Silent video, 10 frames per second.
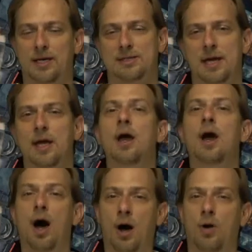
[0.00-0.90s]
say,
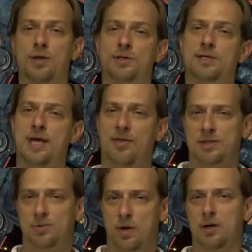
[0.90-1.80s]
oh, this is how
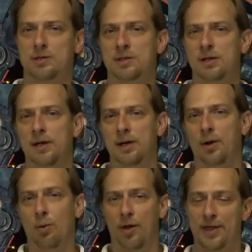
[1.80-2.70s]
this works.
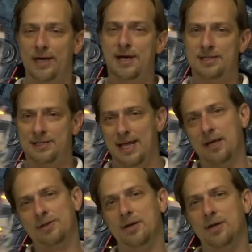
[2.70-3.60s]
What that does is that
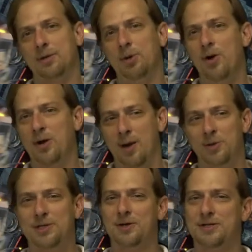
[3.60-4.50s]
goes out to the
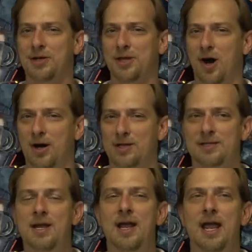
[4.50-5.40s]
programmers, it goes out to the artists,
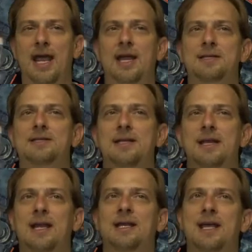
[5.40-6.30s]

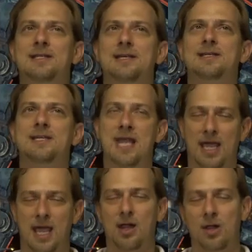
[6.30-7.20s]
it gets us
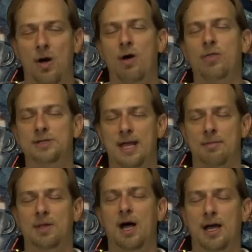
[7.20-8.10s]
thinking along the
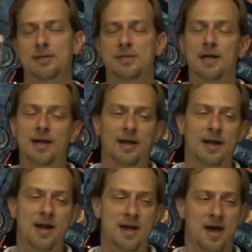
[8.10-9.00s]
same lines.
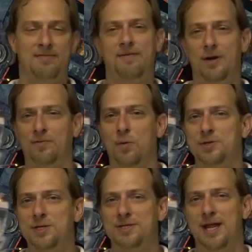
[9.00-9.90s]
None of it, of course,
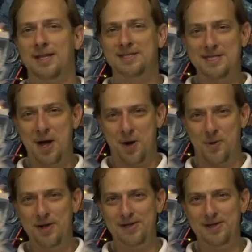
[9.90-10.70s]
is set in stone.